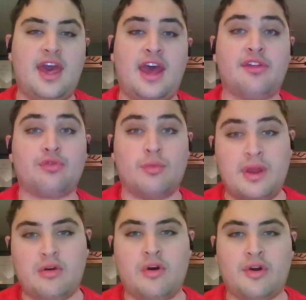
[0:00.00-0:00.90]
As
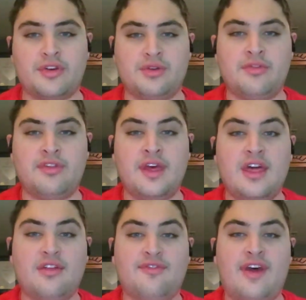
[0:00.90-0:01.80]
Romero argues,
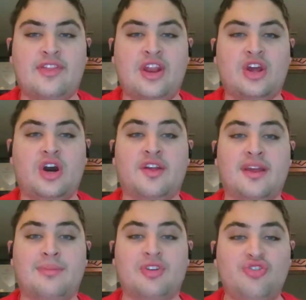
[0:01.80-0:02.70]
the fact that it costs
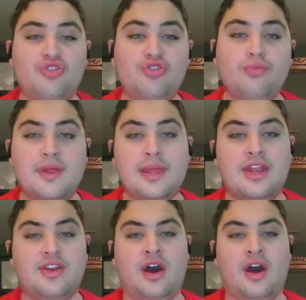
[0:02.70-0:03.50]
up to $2 million